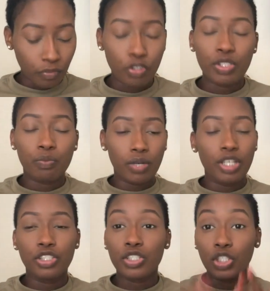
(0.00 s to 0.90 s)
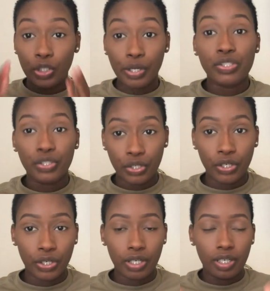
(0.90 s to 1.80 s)
it just looks
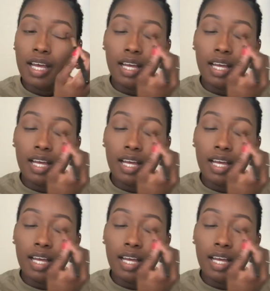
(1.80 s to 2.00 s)
good.